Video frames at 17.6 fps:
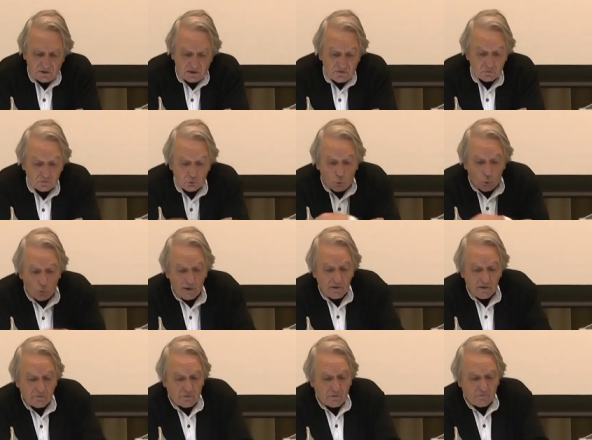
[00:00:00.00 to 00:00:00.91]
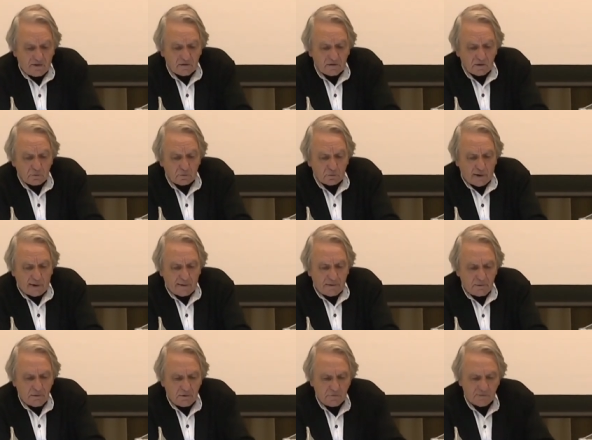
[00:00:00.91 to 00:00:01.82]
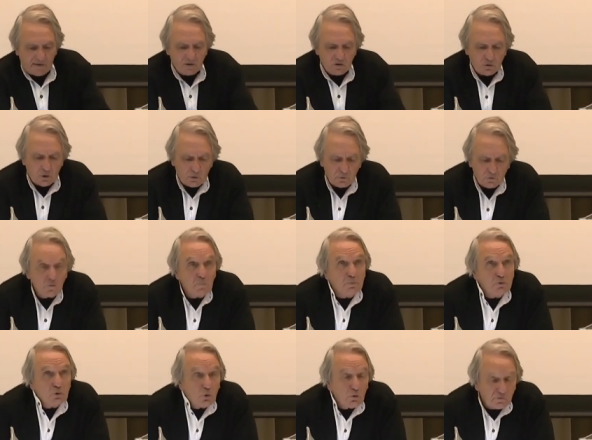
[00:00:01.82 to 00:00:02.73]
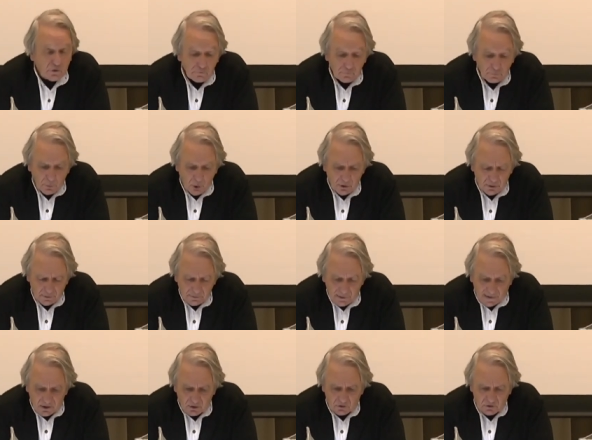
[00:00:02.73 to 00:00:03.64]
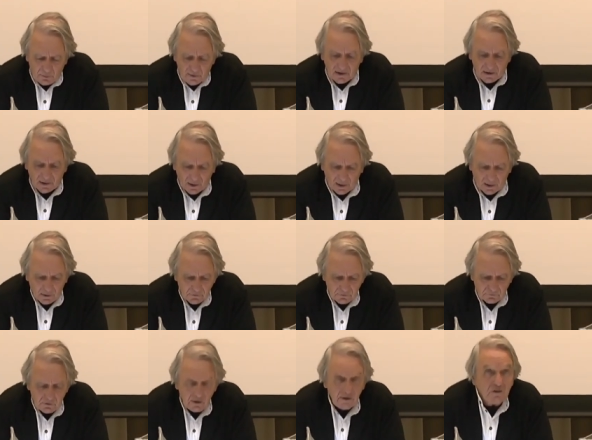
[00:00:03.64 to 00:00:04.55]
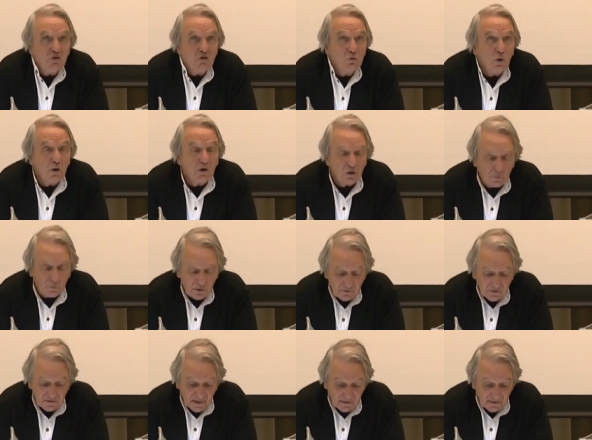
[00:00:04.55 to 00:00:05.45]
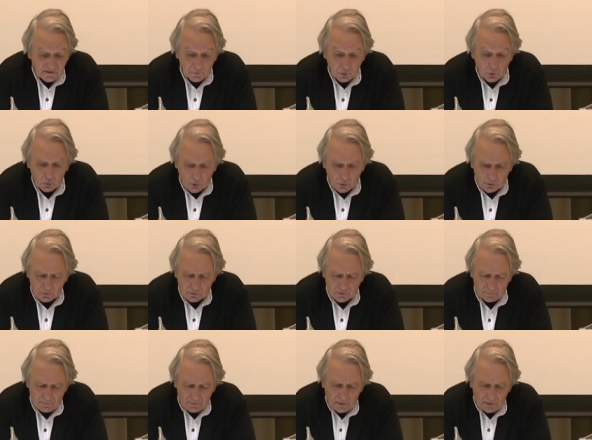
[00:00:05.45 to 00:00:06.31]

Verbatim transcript: is to weave this thread that turns the prose of modern economic life into a common sensible world.